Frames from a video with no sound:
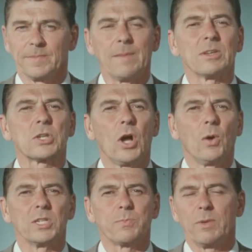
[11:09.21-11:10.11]
They must
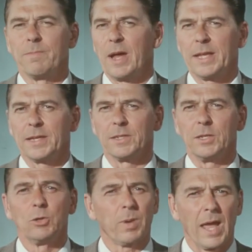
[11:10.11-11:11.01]
always put money into
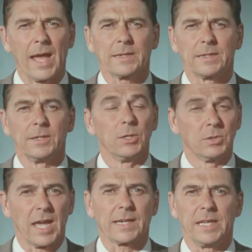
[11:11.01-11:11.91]
new plant and new
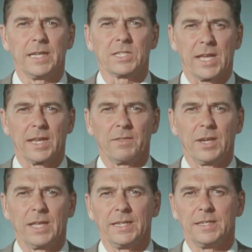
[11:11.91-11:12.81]
techniques ahead of the
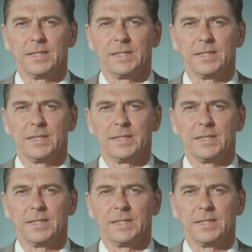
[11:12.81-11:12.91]
need.